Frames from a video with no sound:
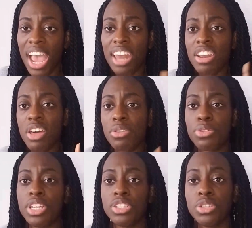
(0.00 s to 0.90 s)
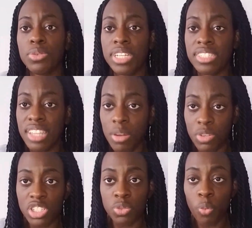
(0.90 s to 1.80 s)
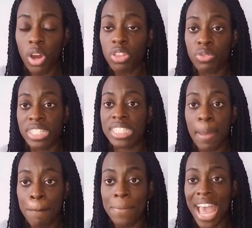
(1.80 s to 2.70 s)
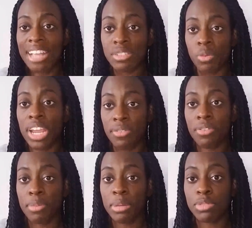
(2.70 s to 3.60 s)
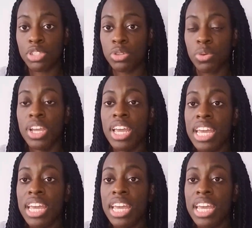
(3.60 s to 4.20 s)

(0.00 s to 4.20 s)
And another thing, too, he said, which is one of the reasons I backed away from him, too.